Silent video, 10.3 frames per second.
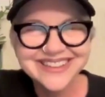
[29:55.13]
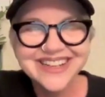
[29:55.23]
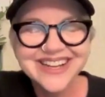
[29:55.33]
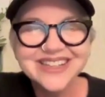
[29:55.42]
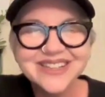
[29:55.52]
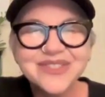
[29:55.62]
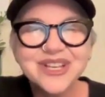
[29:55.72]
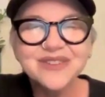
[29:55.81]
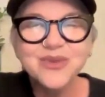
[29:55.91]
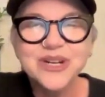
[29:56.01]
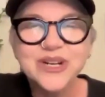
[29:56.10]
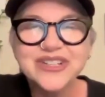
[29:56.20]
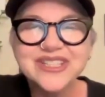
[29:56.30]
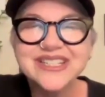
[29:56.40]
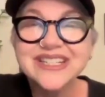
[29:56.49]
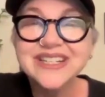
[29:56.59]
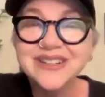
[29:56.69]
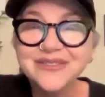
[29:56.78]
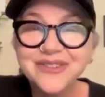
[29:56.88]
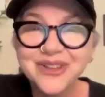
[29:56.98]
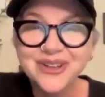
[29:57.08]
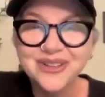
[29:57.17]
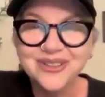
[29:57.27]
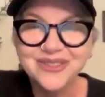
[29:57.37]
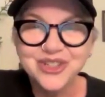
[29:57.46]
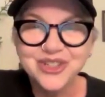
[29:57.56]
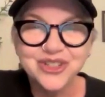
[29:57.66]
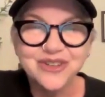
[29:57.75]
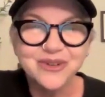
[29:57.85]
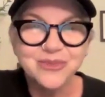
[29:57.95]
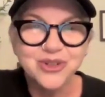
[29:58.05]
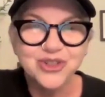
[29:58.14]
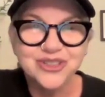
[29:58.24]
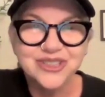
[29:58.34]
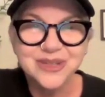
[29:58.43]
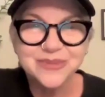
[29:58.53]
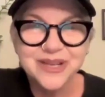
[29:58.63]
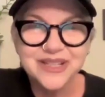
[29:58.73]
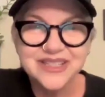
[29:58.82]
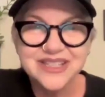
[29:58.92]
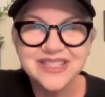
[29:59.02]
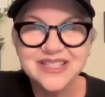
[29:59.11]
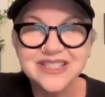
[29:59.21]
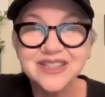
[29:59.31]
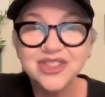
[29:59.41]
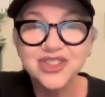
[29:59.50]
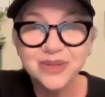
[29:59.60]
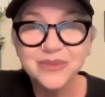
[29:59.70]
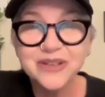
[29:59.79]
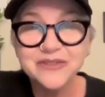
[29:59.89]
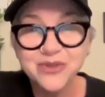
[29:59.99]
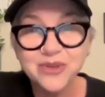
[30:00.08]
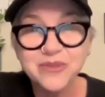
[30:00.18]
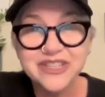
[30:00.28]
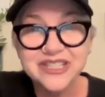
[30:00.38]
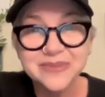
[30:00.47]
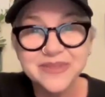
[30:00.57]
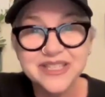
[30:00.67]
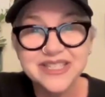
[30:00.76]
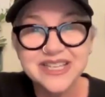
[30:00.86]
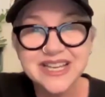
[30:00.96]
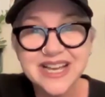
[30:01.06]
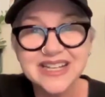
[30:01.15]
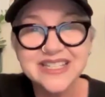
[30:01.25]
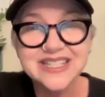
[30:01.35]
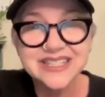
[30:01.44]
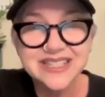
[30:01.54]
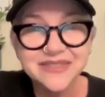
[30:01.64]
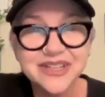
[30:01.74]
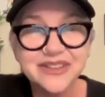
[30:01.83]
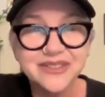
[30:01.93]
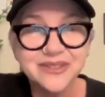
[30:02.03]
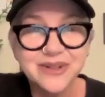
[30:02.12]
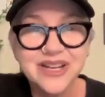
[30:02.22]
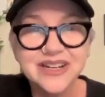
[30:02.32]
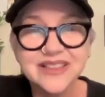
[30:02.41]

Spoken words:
The kind of self-awareness needed for the cultivation of emotional independence is a legitimate form of intimacy and a significant thread